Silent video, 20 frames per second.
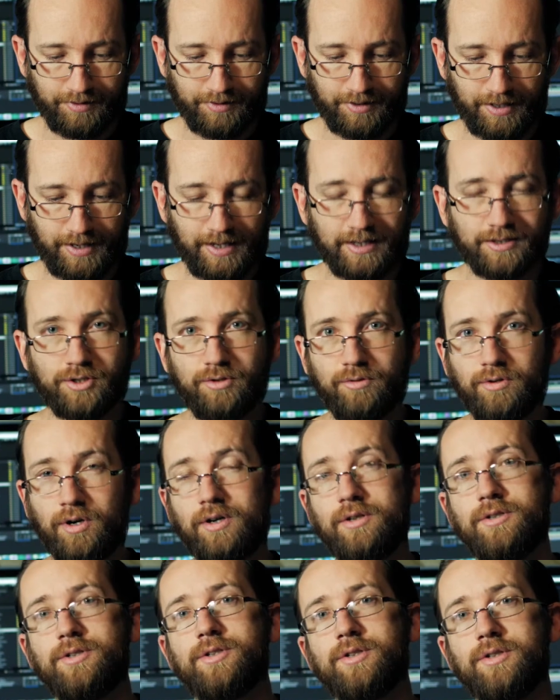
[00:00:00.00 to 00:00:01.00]
The next 2
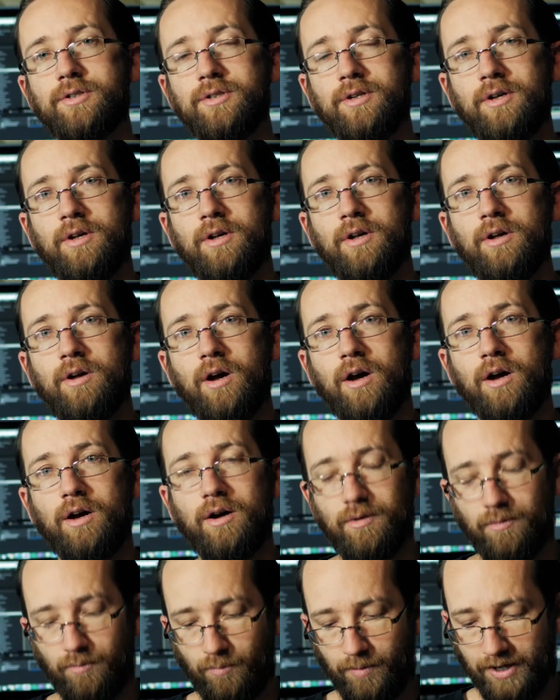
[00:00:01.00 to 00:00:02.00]
cards
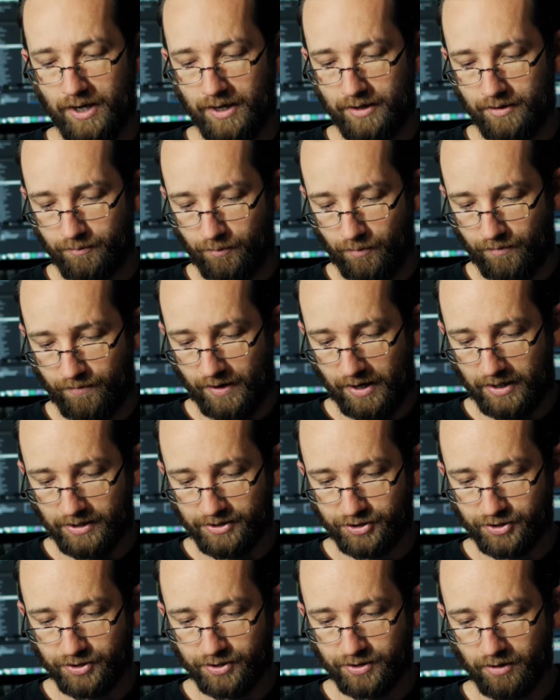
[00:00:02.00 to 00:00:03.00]
we kind of
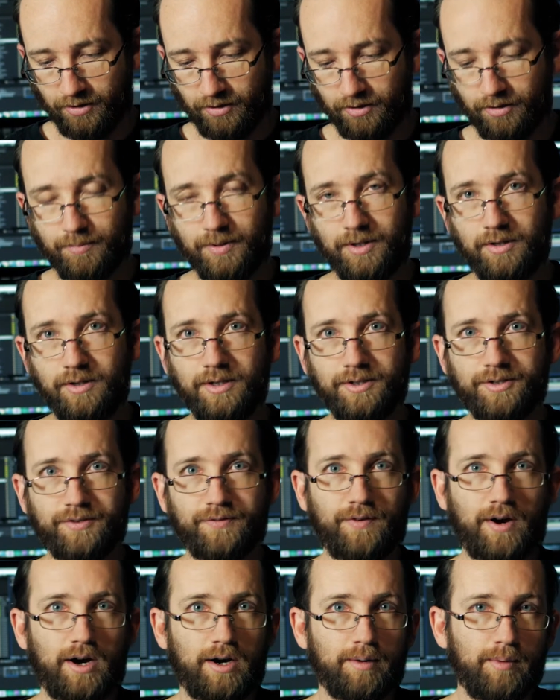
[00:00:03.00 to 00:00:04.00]
revised just a little bit. It's
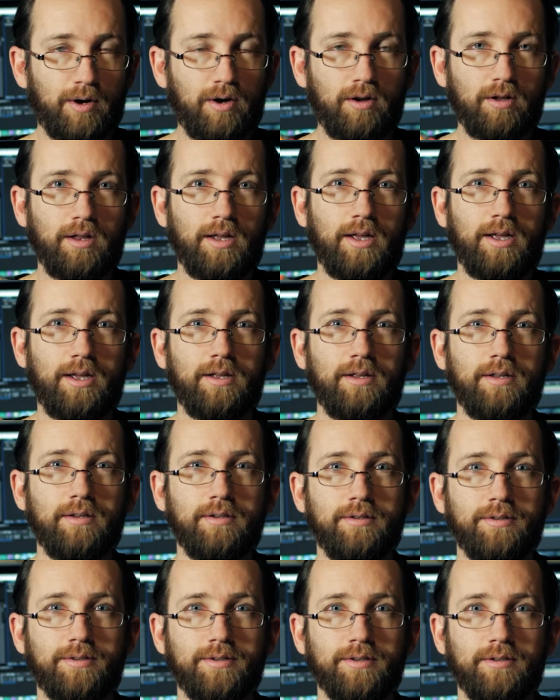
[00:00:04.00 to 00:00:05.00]
Fireball
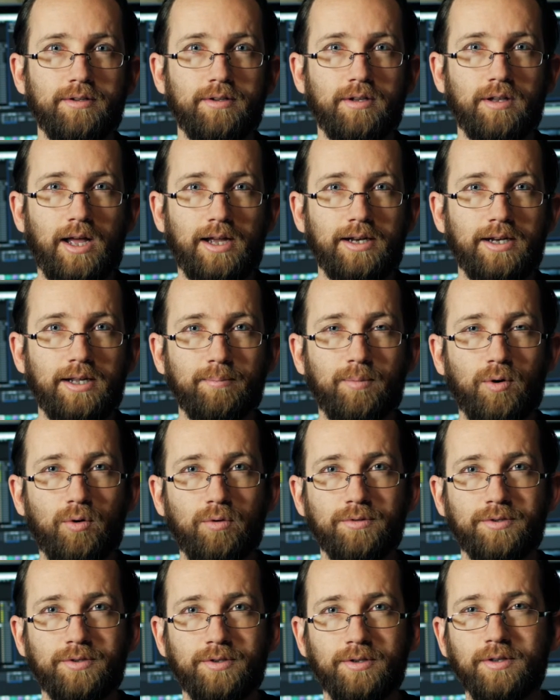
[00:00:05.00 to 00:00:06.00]
and Lightning
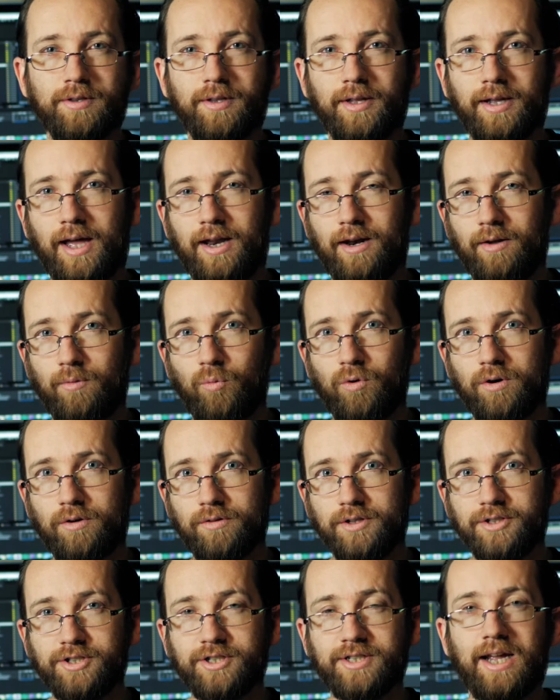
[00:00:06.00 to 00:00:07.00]
Bolt. They kind of work
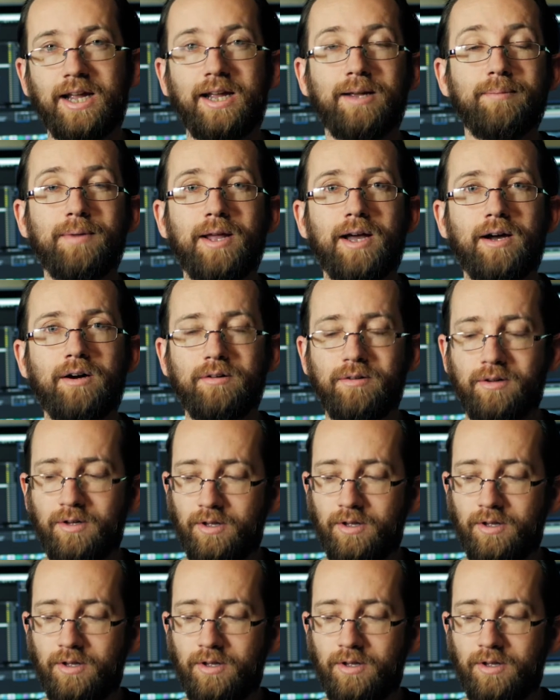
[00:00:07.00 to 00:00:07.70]
the same now.